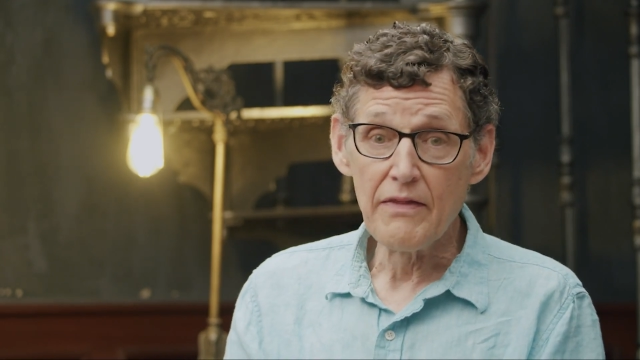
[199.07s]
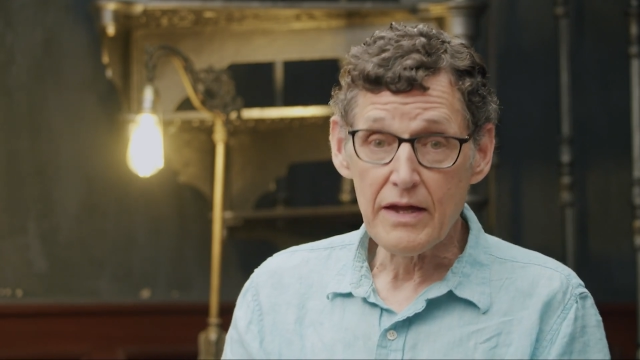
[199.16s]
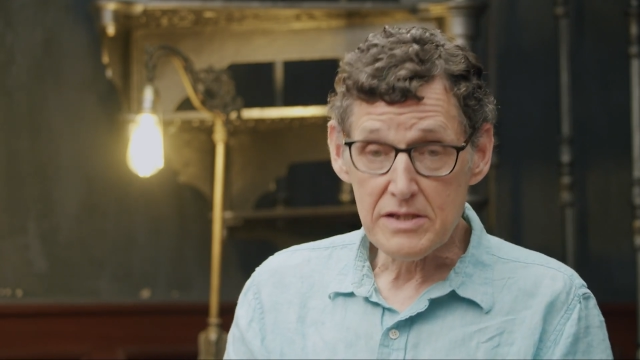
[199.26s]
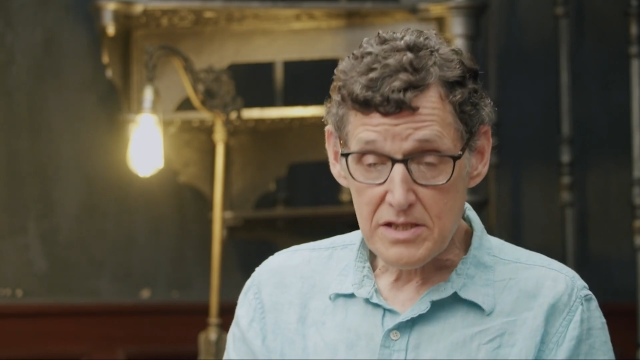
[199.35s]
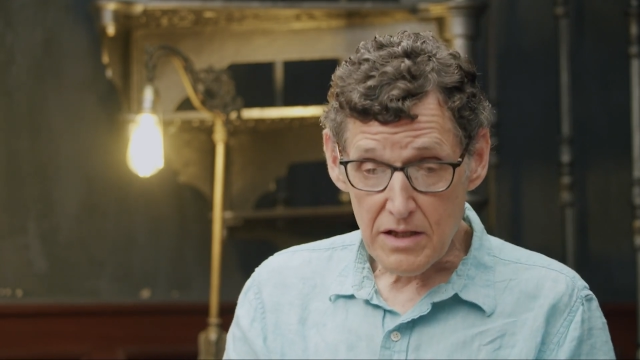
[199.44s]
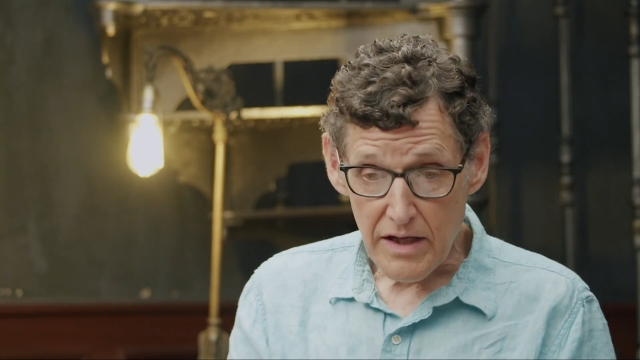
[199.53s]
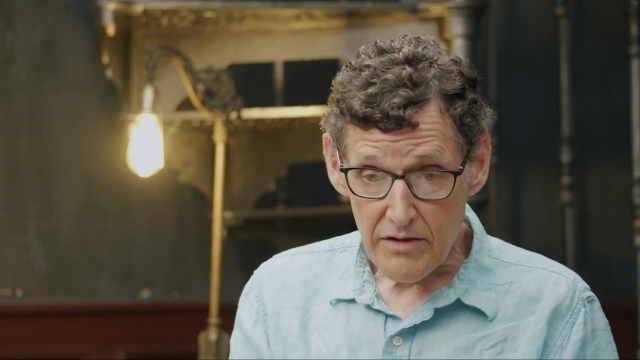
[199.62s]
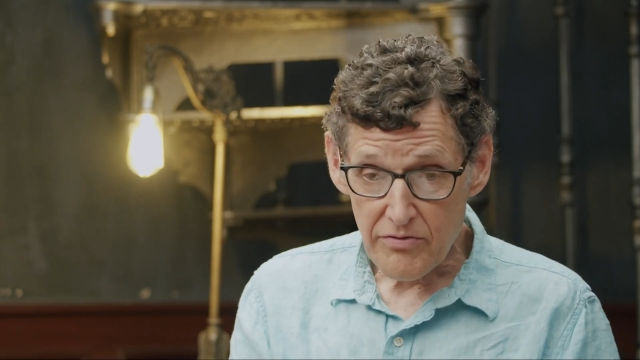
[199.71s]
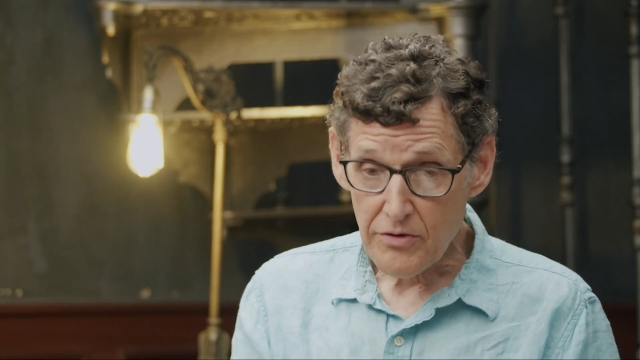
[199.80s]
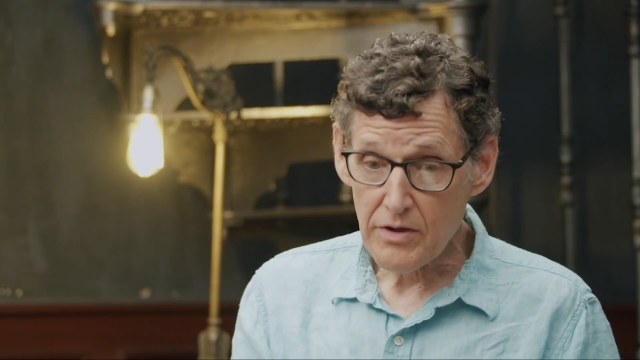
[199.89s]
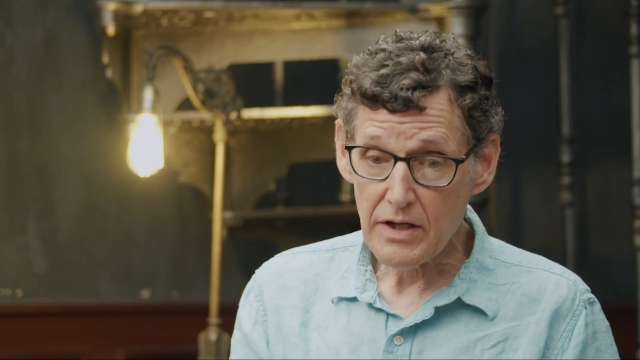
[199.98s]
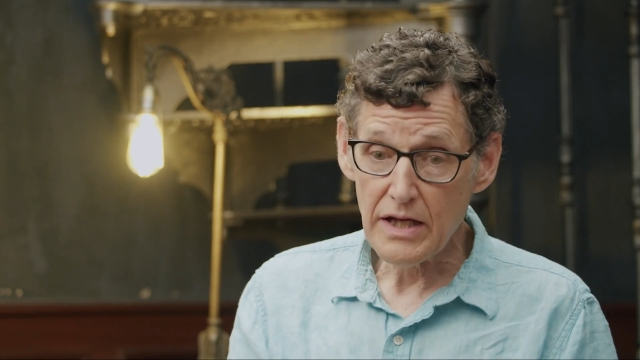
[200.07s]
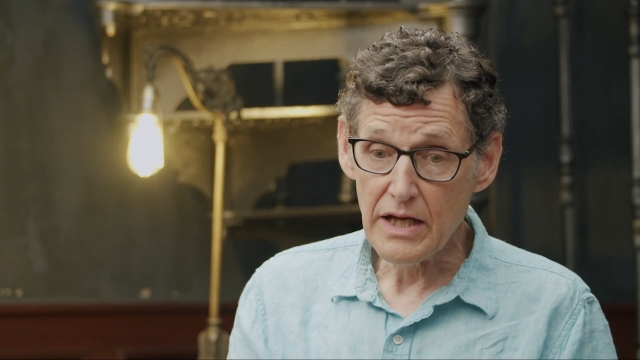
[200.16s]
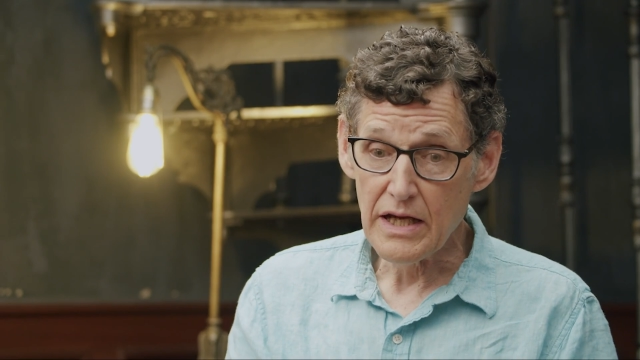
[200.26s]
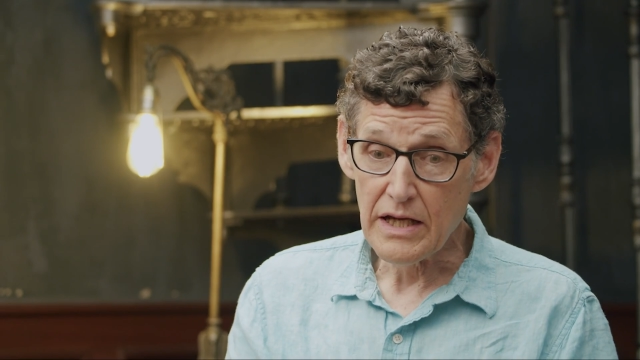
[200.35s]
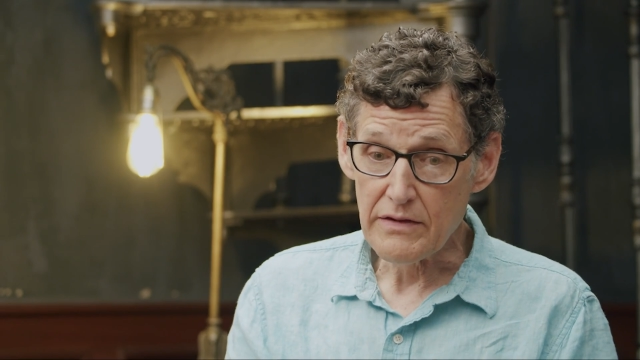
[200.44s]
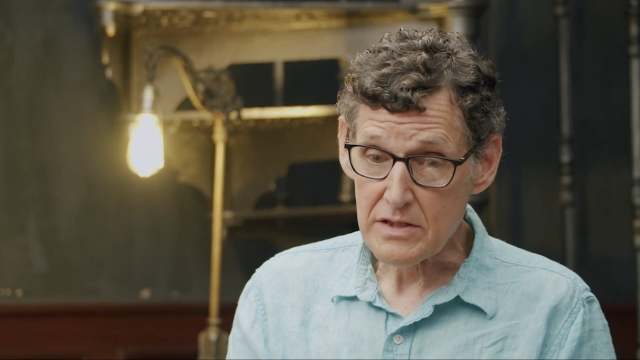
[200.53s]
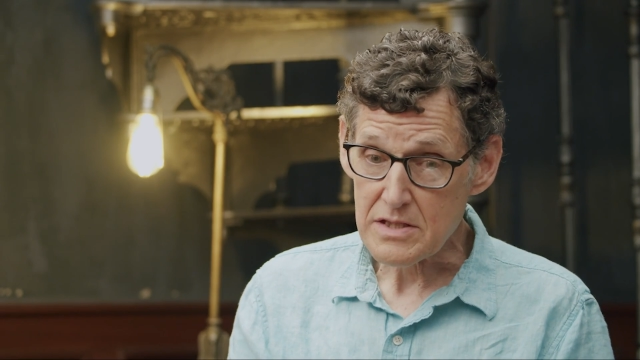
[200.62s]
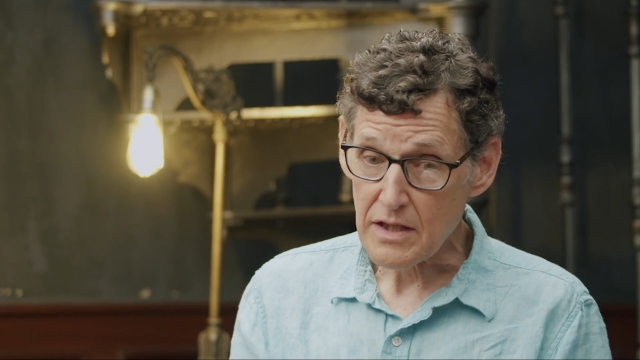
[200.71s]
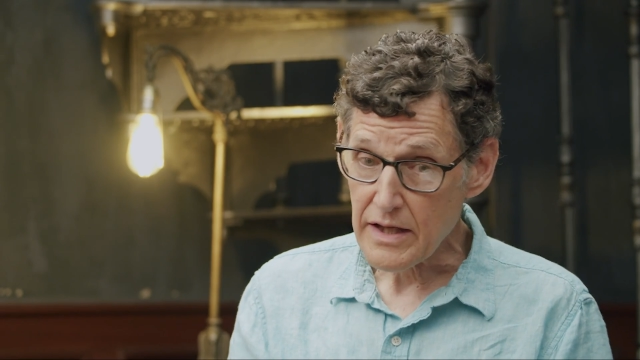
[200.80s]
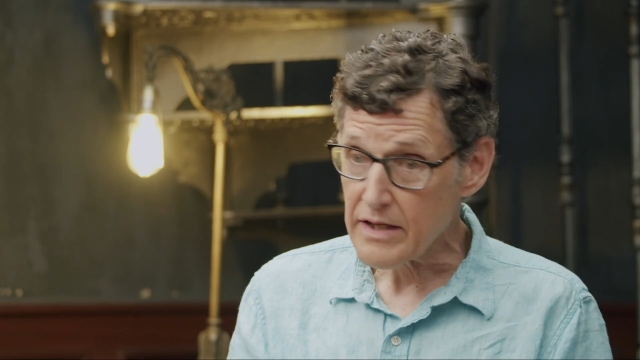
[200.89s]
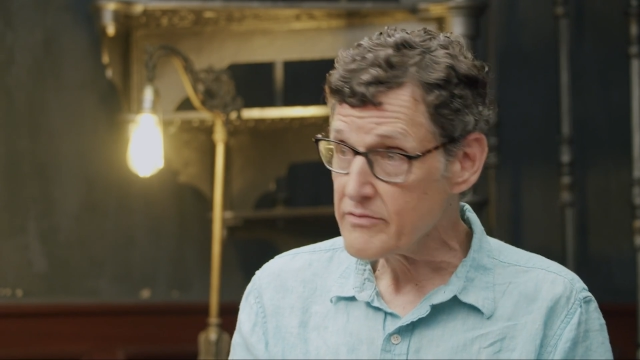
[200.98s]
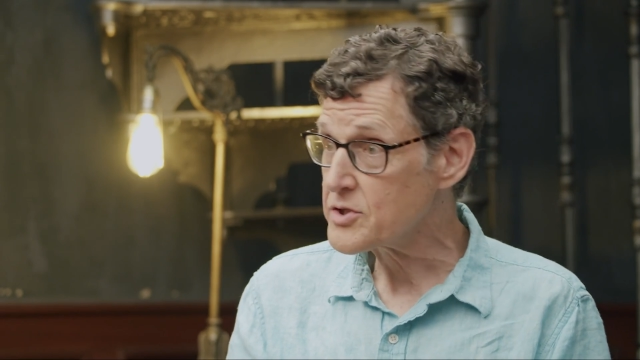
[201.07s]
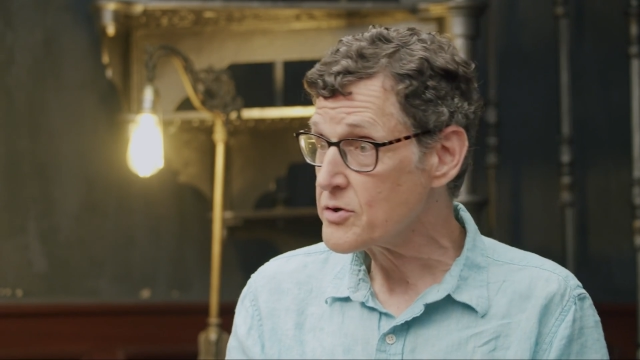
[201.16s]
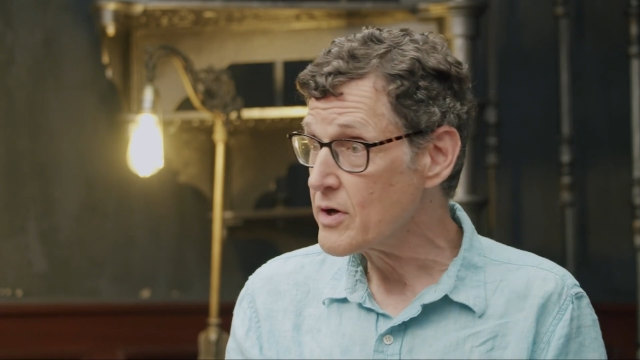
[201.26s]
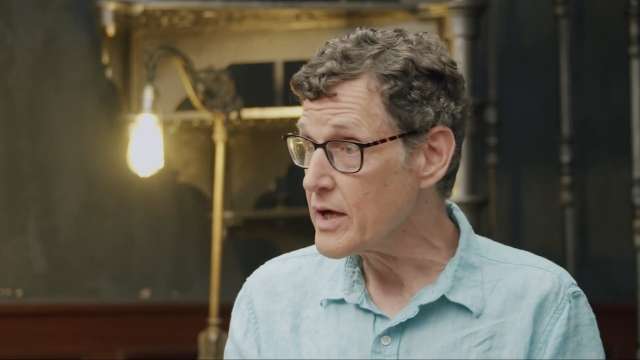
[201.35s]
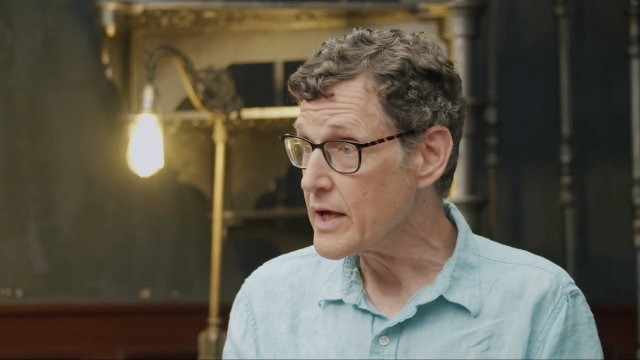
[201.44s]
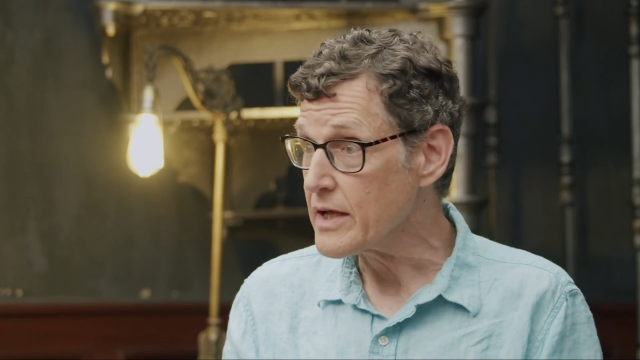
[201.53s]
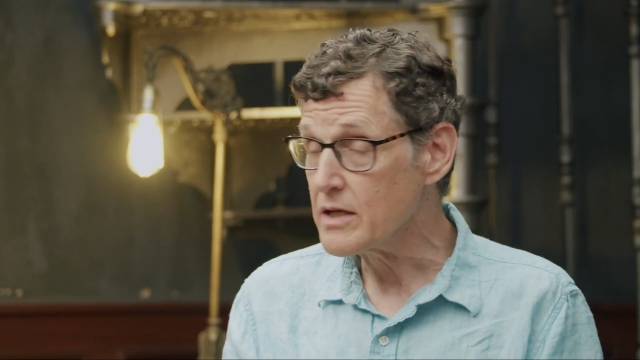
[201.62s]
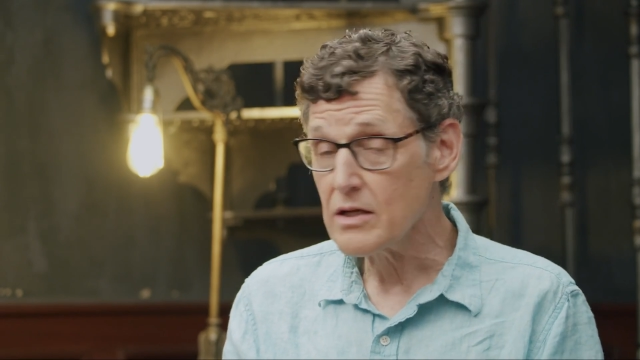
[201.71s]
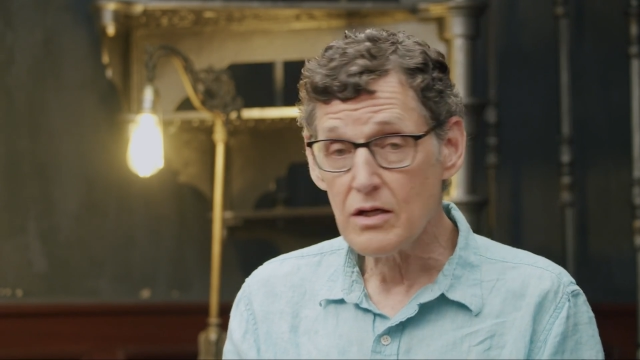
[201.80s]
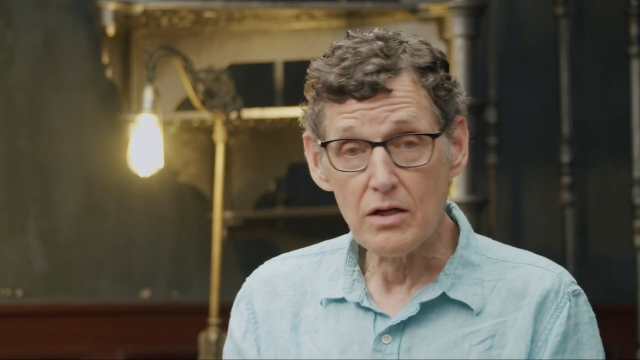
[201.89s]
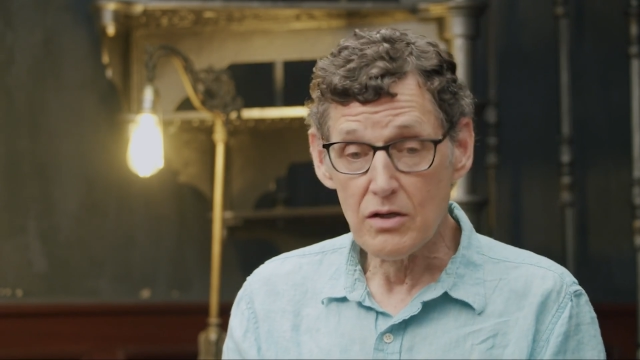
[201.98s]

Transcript: that slavery and the slave trade